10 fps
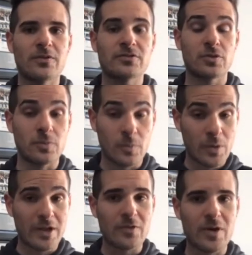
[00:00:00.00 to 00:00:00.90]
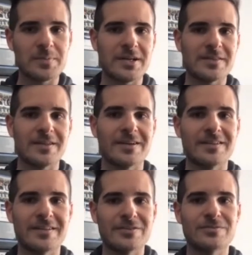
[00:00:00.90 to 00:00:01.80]
So one other update:
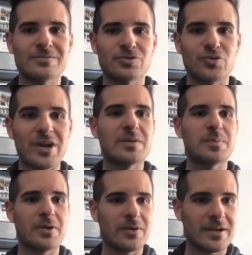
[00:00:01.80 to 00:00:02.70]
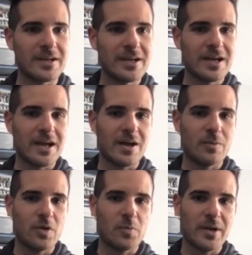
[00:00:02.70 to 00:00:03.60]
the trade period
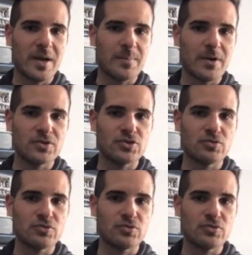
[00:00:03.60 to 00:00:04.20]
will open up on June